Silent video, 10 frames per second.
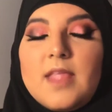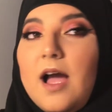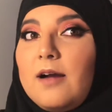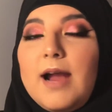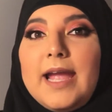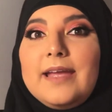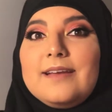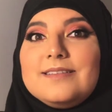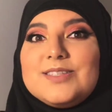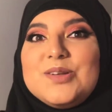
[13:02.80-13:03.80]
Alright,
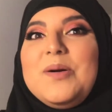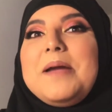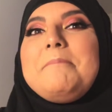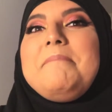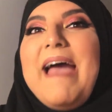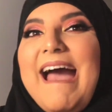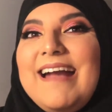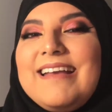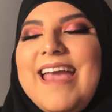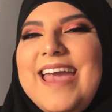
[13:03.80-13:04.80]
so I'm
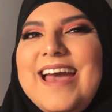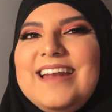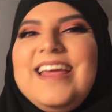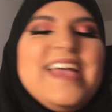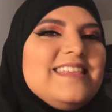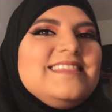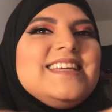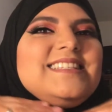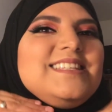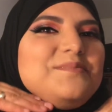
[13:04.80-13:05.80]
back, and
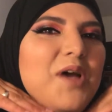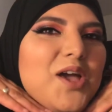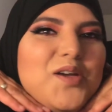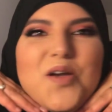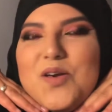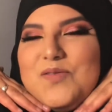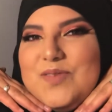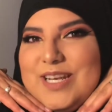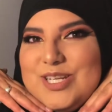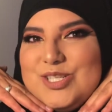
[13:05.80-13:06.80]
this is my
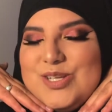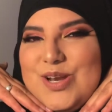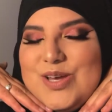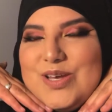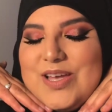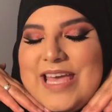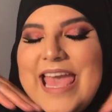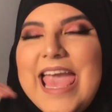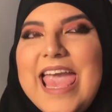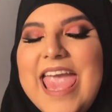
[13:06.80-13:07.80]
finished look.
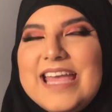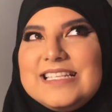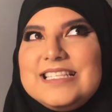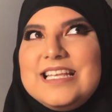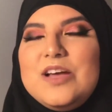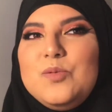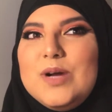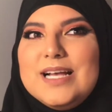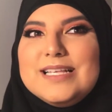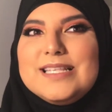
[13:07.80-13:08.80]
It
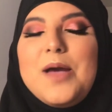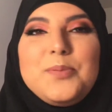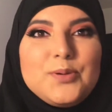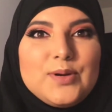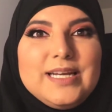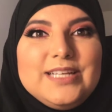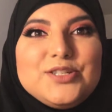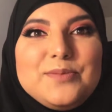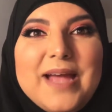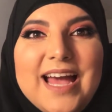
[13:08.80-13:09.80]
was pretty
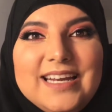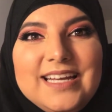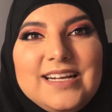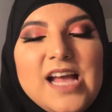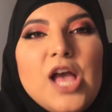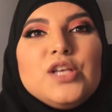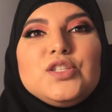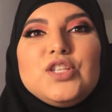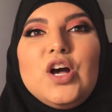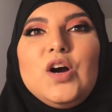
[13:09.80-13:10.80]
dramatic,
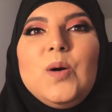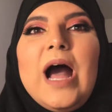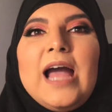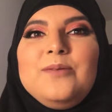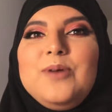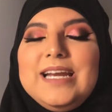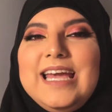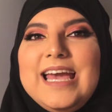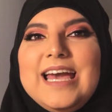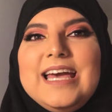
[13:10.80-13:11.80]
so I went
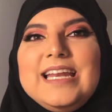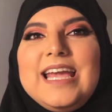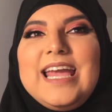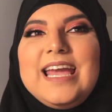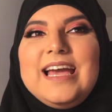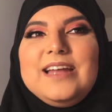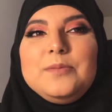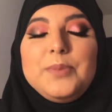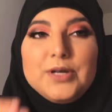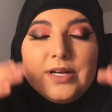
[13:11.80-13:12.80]
ahead
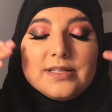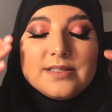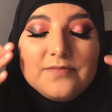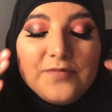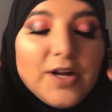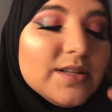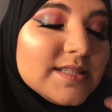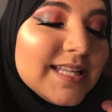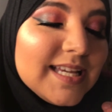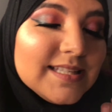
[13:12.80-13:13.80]
and put on some
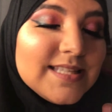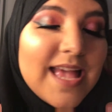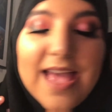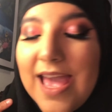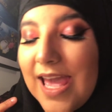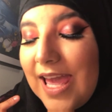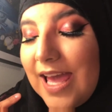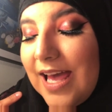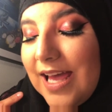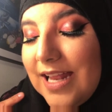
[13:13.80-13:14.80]
falsies,
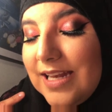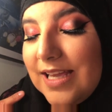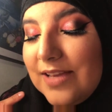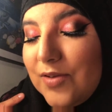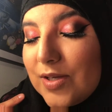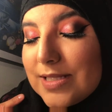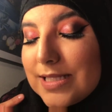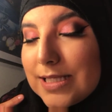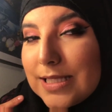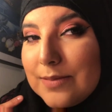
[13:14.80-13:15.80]
and if you can
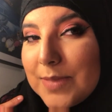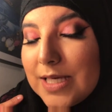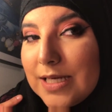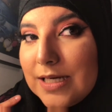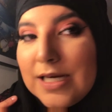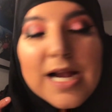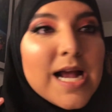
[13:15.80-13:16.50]
see them there,